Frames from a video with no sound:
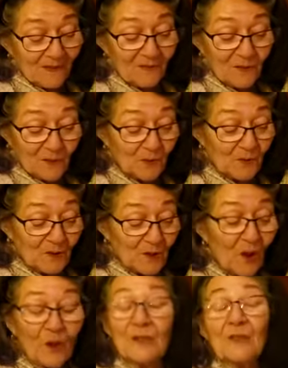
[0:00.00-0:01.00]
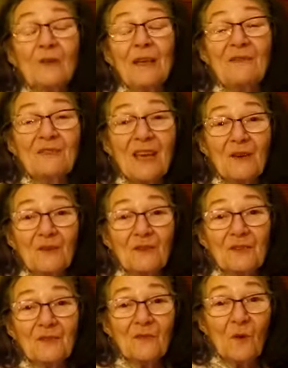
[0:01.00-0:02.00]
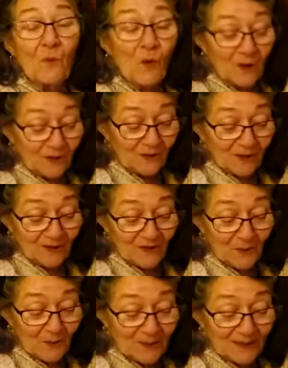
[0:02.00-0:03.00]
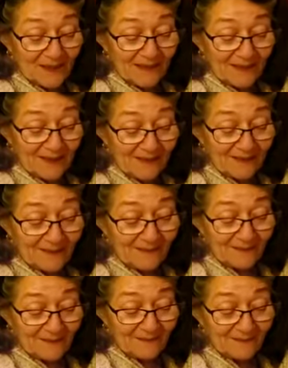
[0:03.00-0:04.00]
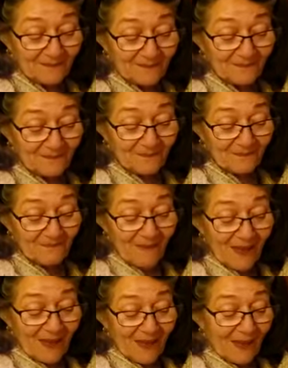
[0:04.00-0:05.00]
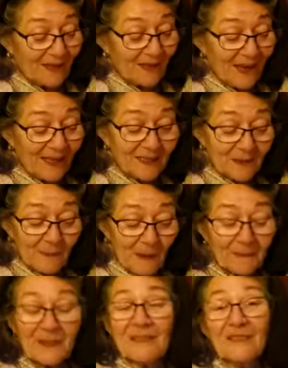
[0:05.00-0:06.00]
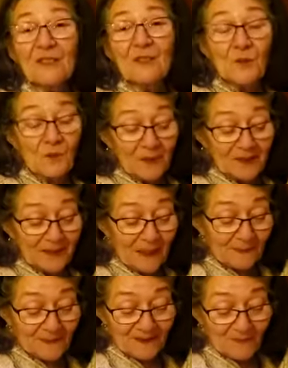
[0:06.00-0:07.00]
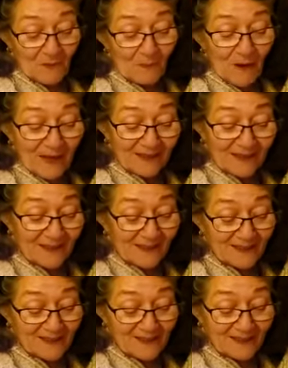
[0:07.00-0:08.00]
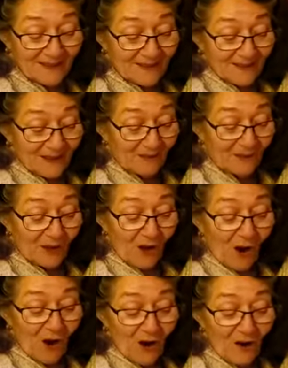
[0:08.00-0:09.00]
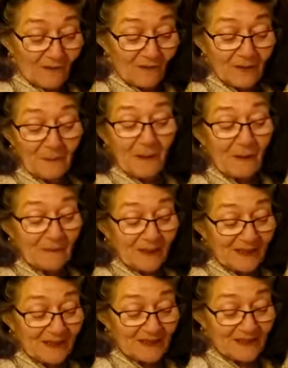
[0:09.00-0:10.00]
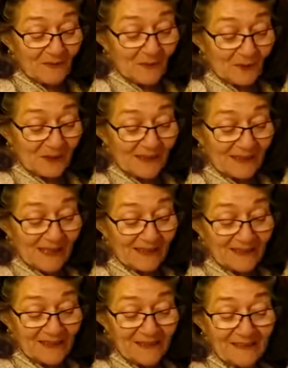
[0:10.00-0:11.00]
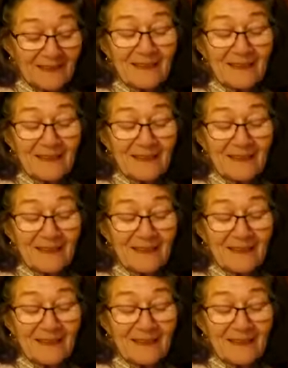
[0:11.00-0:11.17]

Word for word: Food was also left out for wandering souls that night. And lighted pumpkins on doorsteps reminded us of the carved pumpkins of olden days.